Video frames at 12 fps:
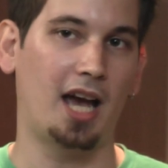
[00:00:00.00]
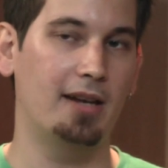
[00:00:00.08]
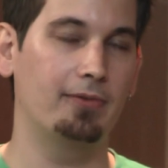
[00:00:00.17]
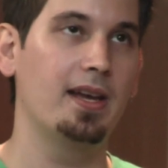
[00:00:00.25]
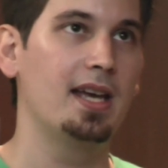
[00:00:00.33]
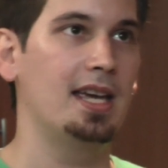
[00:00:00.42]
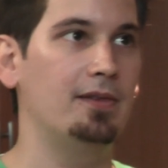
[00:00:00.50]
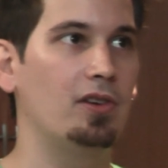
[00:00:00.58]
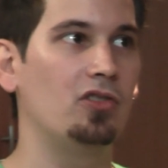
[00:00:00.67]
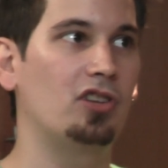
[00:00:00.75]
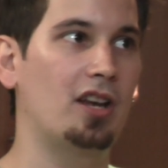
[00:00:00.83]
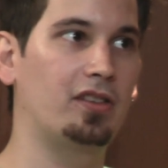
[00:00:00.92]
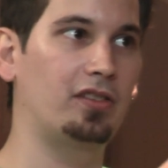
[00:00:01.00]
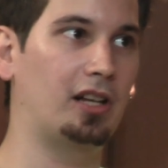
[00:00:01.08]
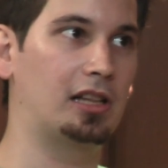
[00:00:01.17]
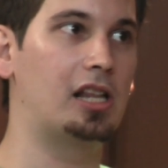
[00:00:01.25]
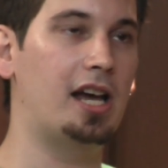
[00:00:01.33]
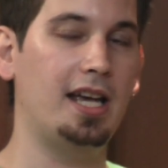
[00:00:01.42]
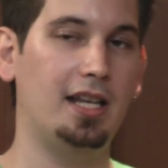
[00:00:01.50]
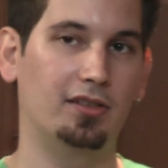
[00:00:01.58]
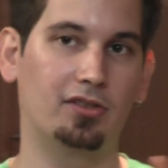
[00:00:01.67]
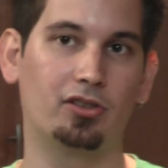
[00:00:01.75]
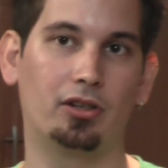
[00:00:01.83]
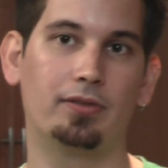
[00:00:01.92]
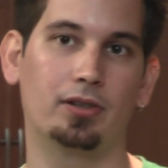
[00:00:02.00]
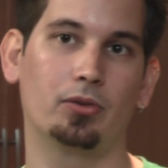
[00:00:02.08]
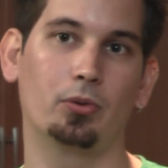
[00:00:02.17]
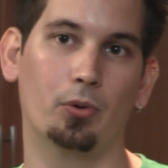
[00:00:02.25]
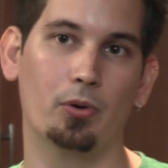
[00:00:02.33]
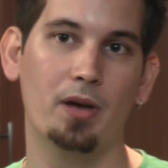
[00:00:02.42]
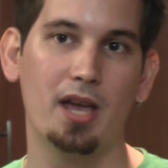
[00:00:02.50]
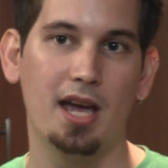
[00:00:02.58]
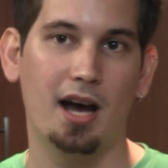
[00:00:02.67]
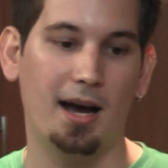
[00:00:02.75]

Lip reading: kind of envision as a client and server tool,